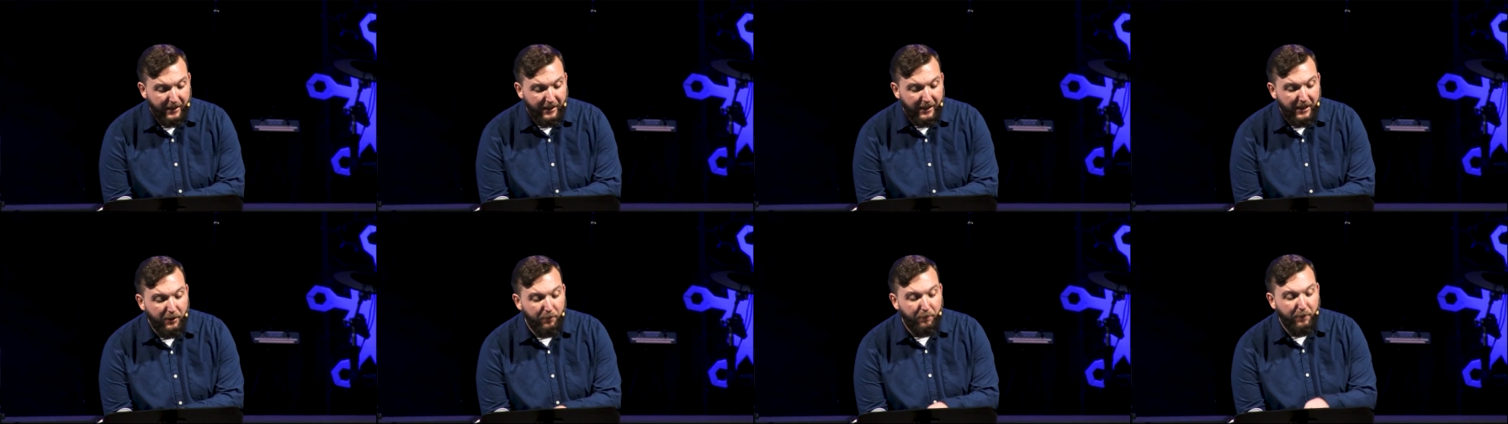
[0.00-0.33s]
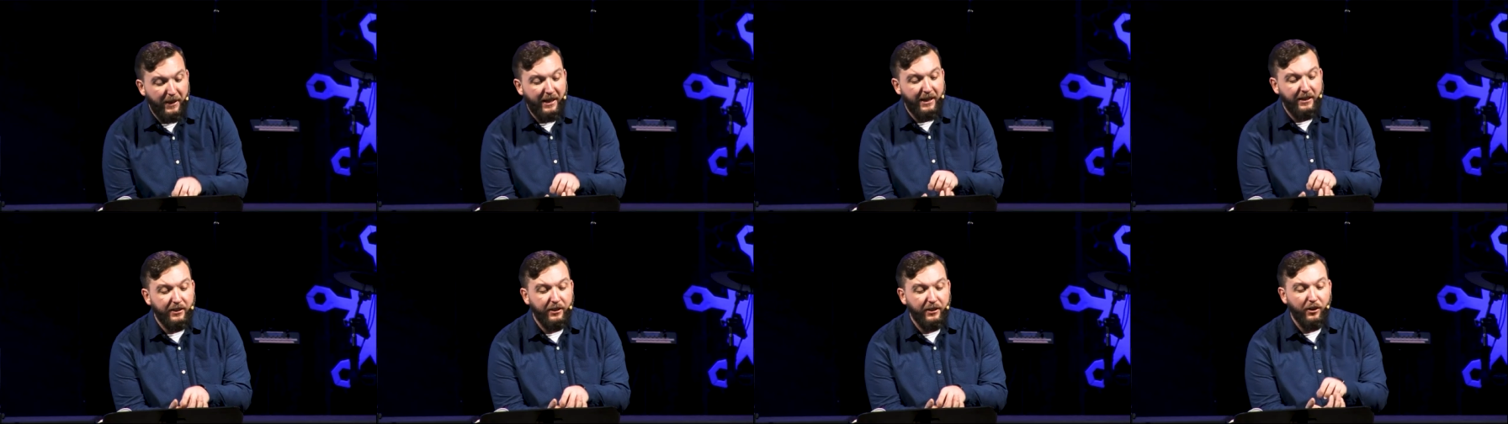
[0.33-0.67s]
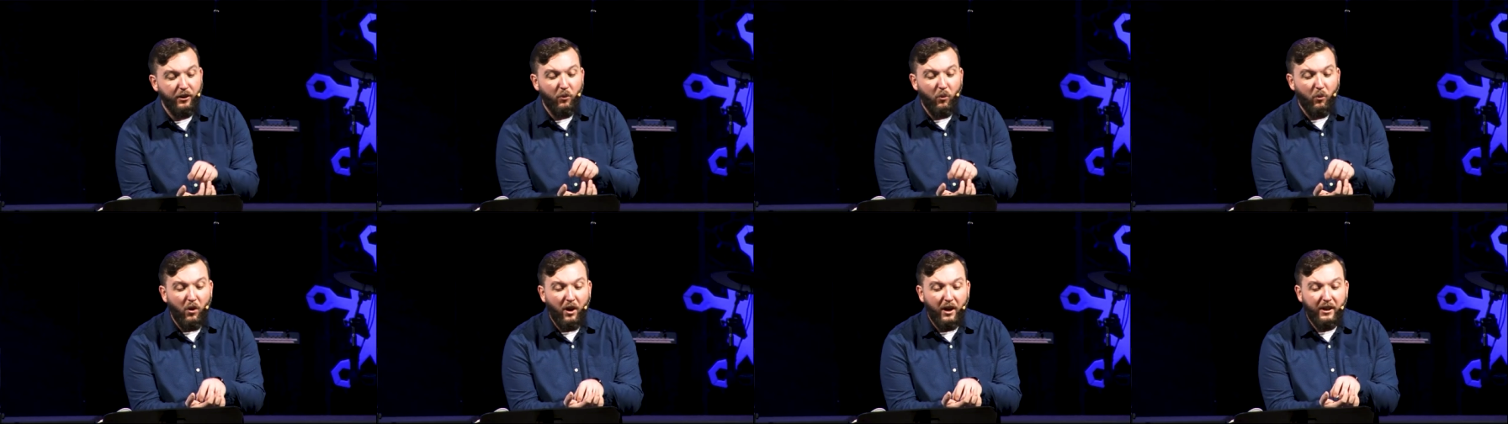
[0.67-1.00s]
he picked
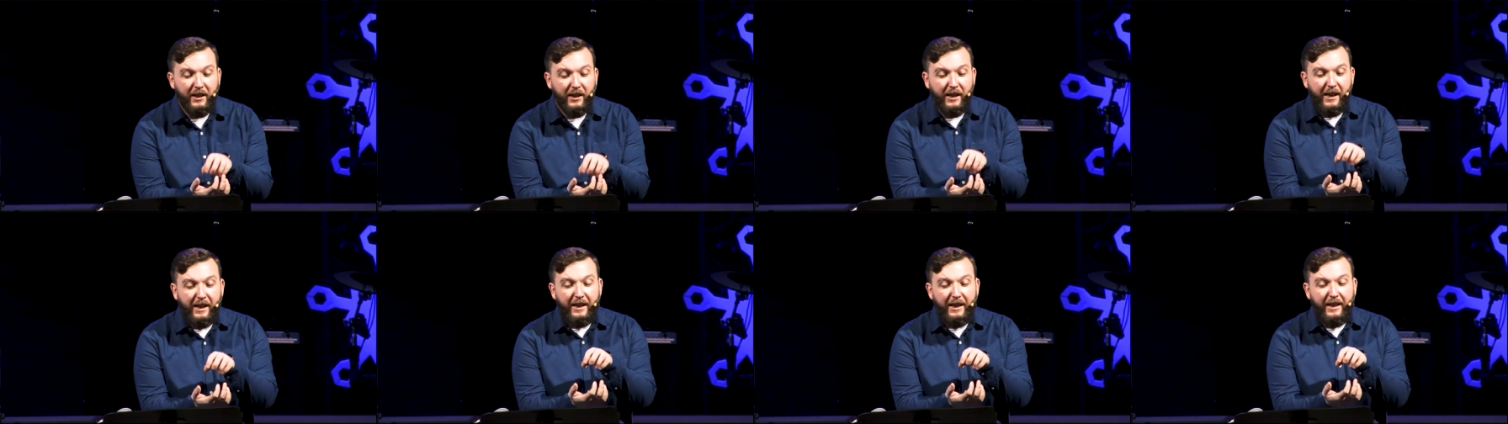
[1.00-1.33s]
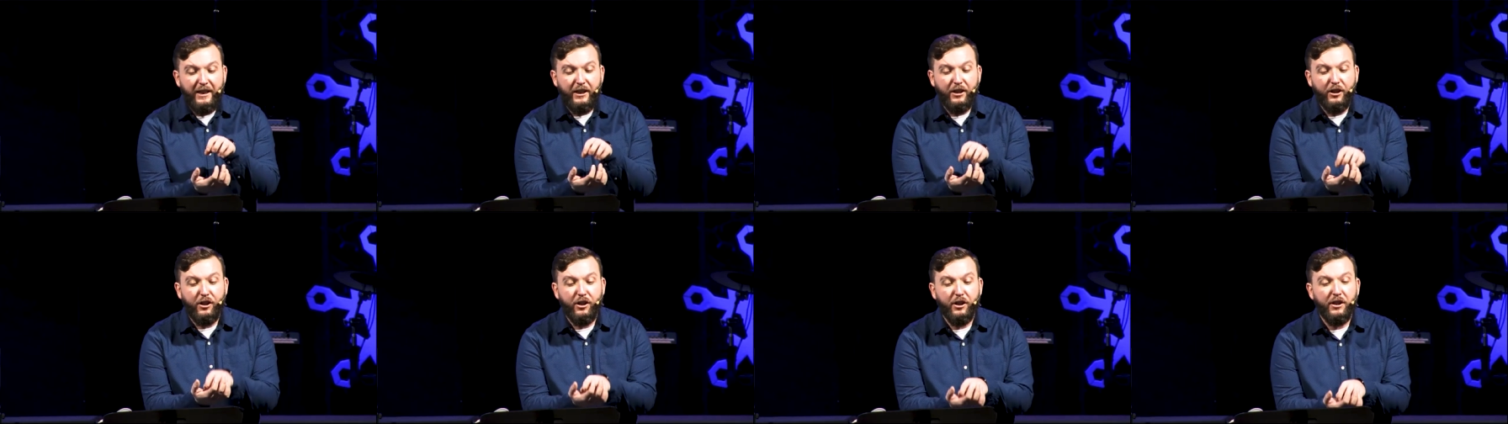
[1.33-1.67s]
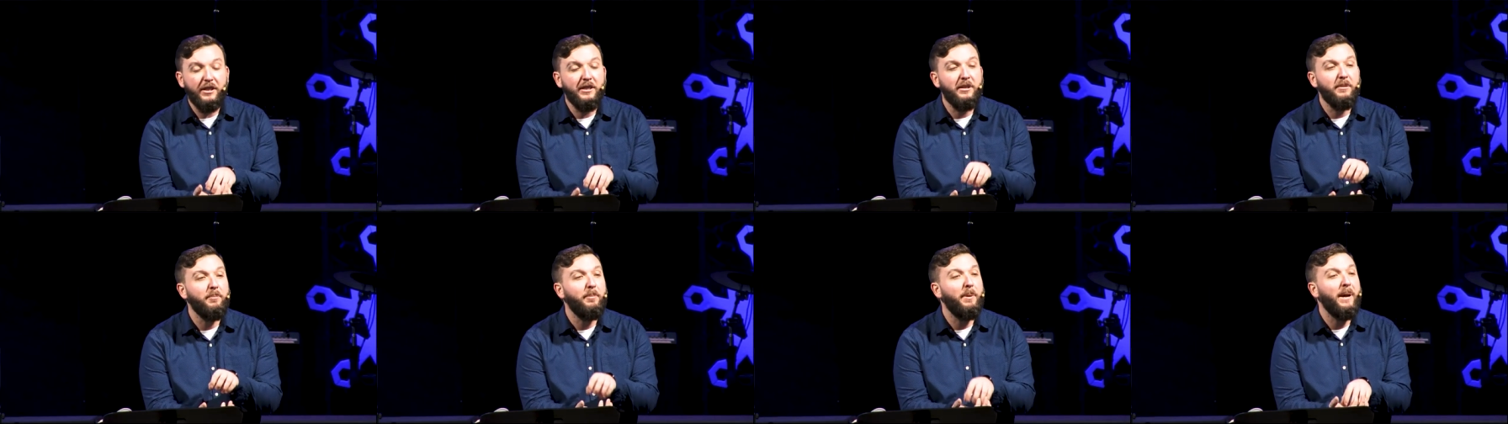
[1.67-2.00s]
the one he
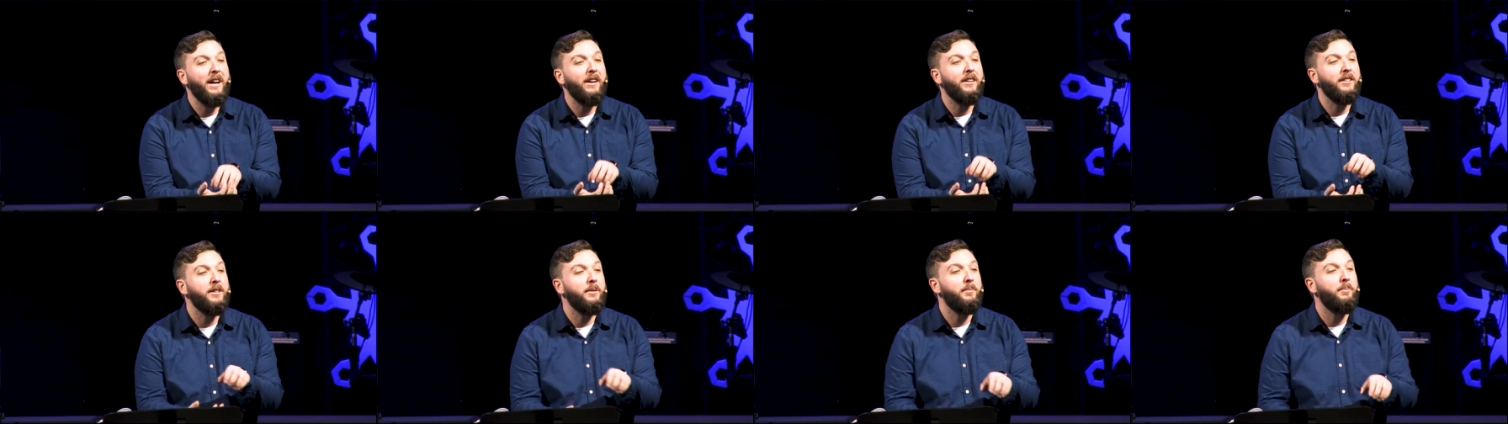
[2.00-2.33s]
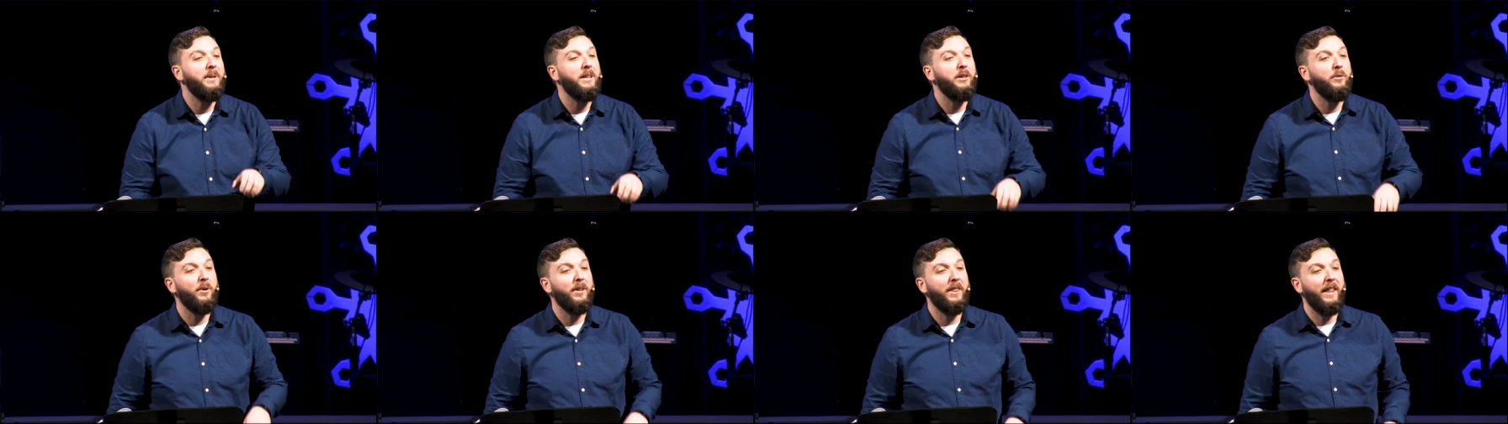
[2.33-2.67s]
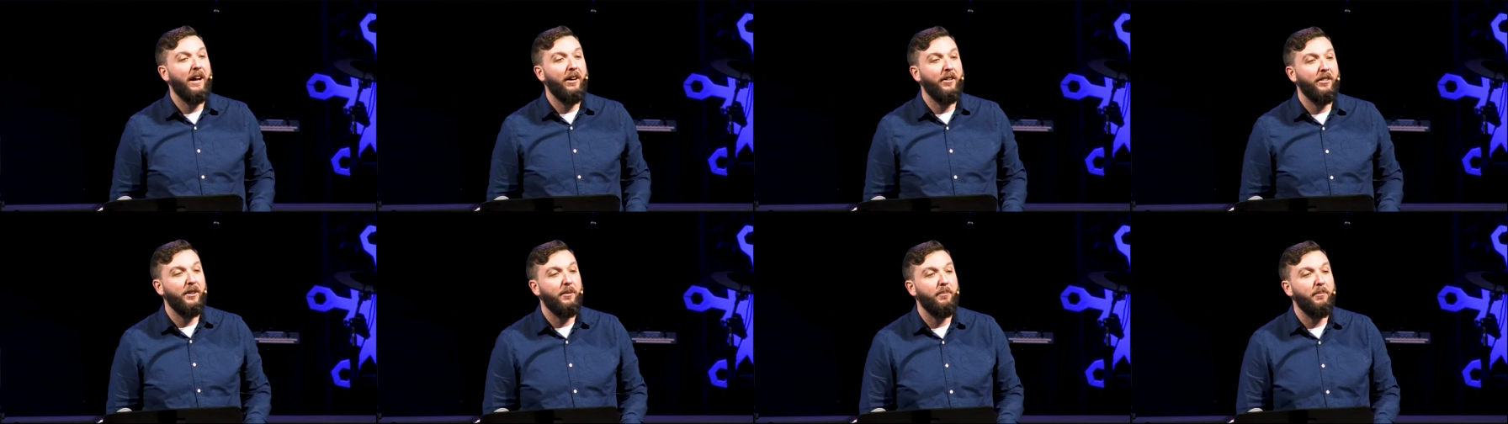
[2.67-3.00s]
couldn't bear to be
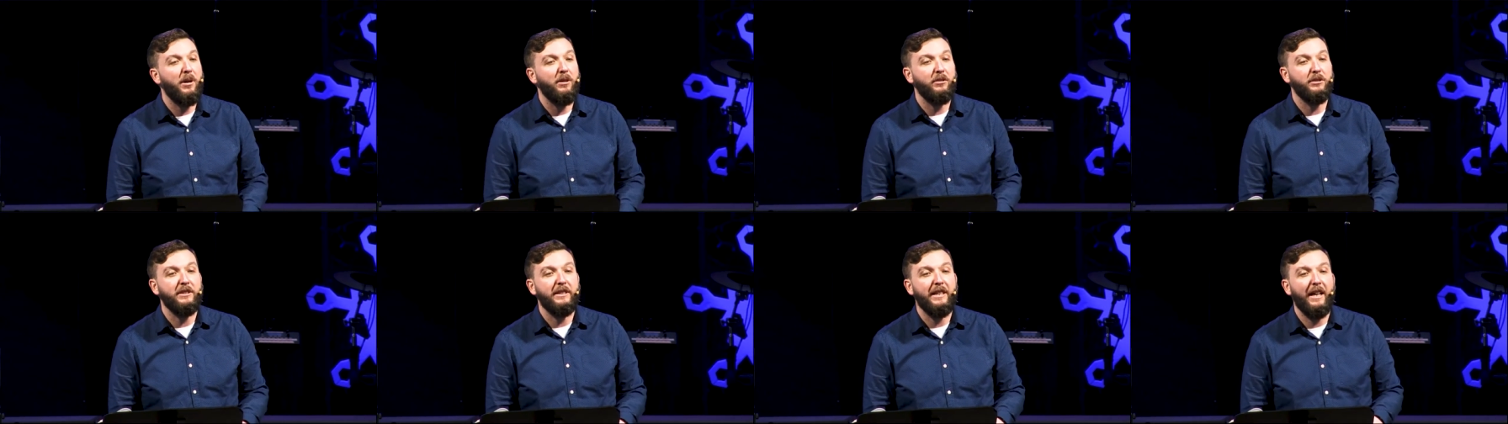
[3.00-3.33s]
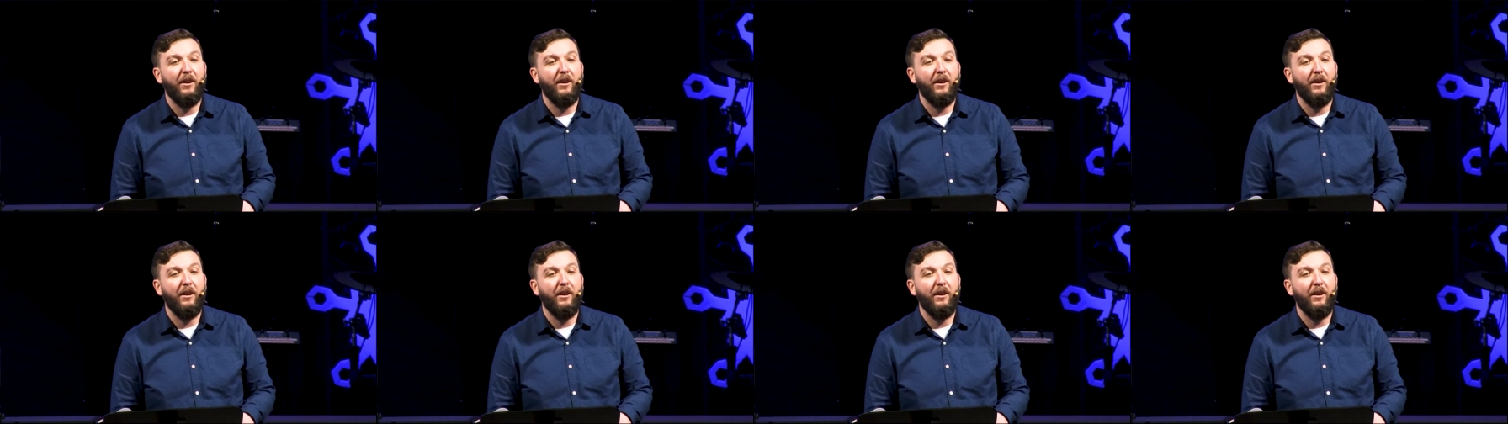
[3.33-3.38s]
without the most.